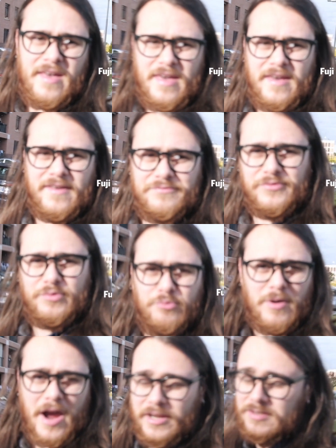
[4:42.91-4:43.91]
and
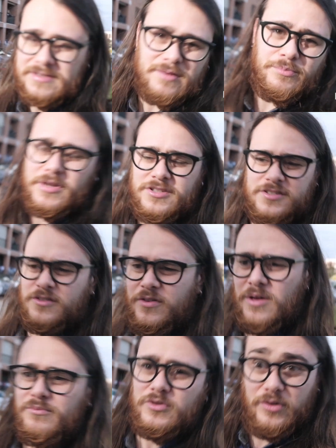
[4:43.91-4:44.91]
I took some pictures of
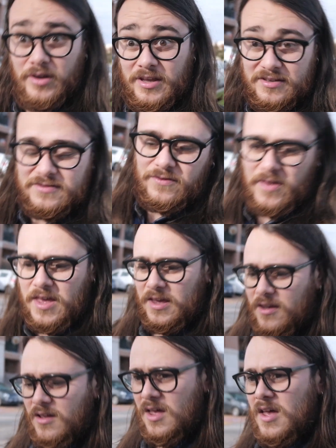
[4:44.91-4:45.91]
him doing his
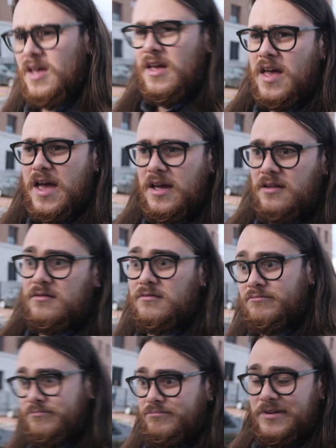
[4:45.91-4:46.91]
thing, and
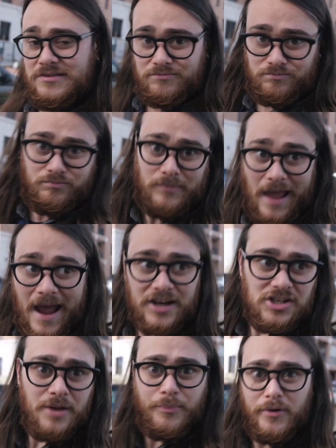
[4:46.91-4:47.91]
it
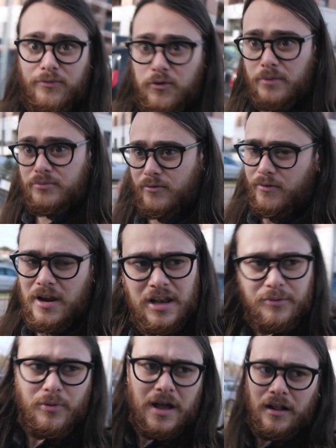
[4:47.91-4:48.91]
actually performed
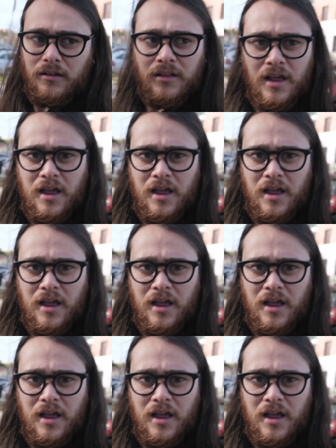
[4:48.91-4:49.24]
really well.